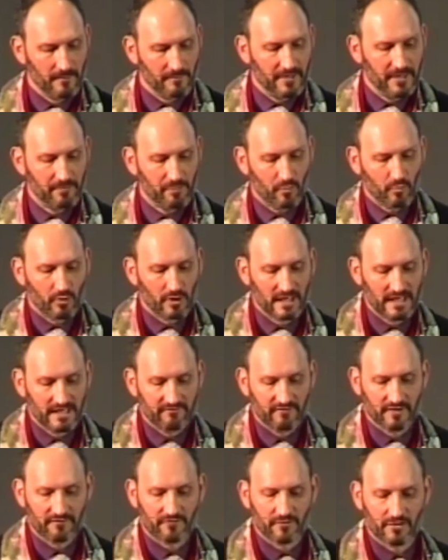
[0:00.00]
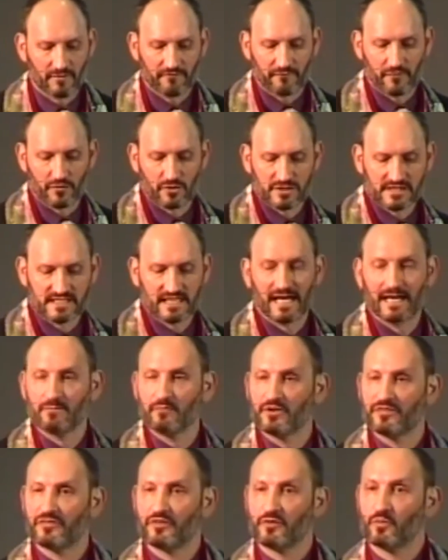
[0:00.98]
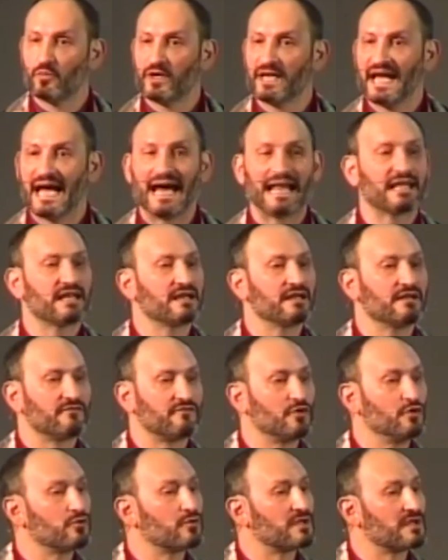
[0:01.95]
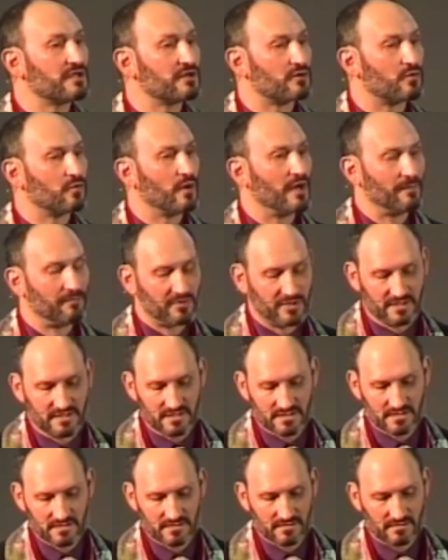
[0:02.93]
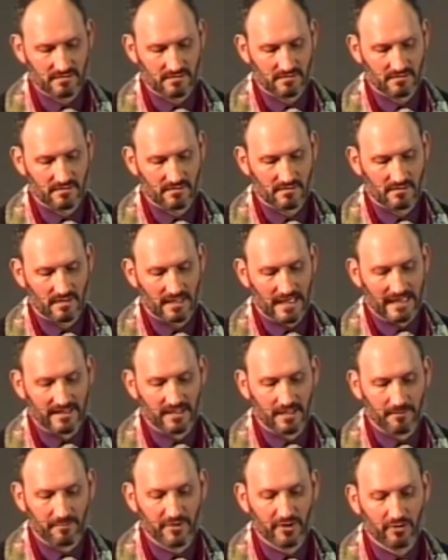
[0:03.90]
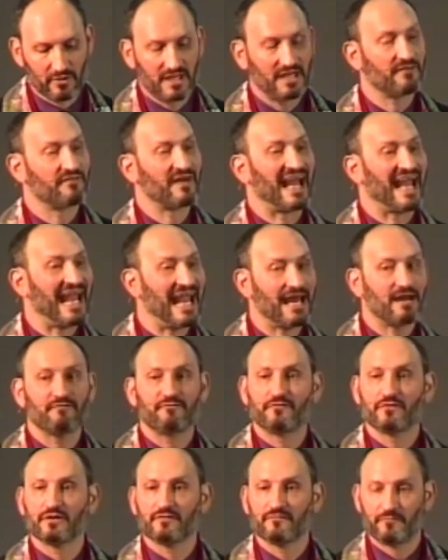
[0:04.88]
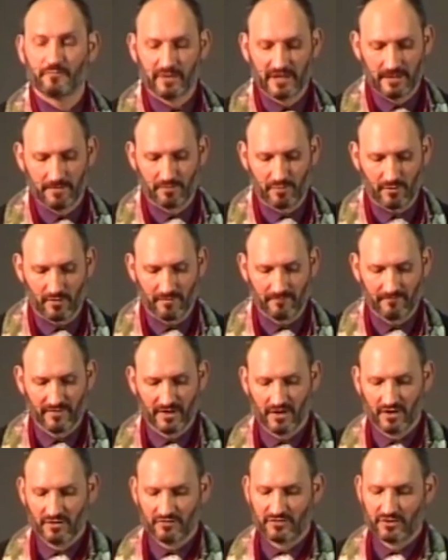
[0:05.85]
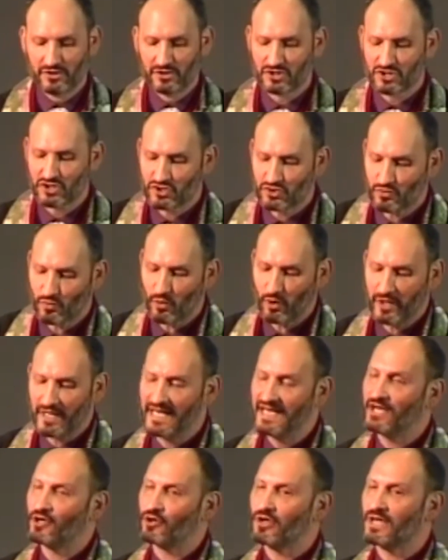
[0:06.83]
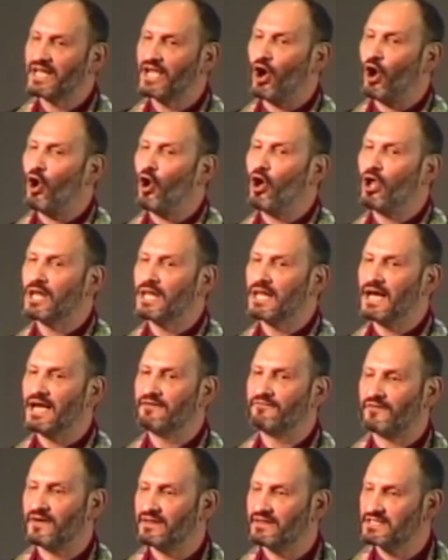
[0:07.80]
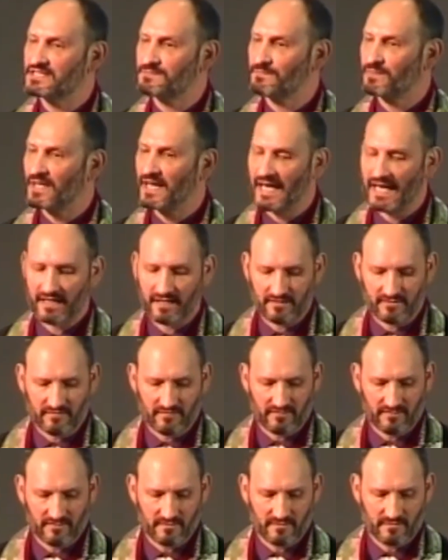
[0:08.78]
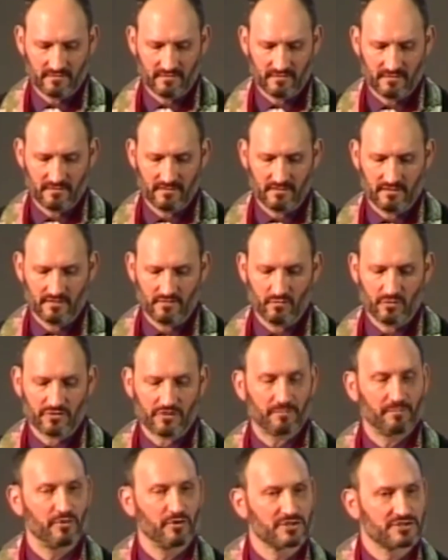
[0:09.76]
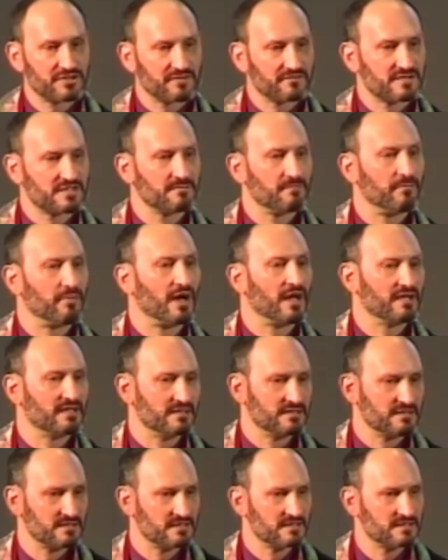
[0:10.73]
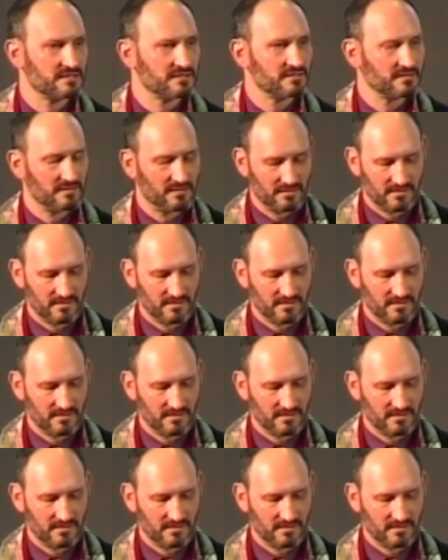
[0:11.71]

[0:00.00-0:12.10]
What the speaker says: people were living for the first time with the reality of nuclear weapons and the ability of a handful of people to destroy nearly all life on this planet with the push of some buttons.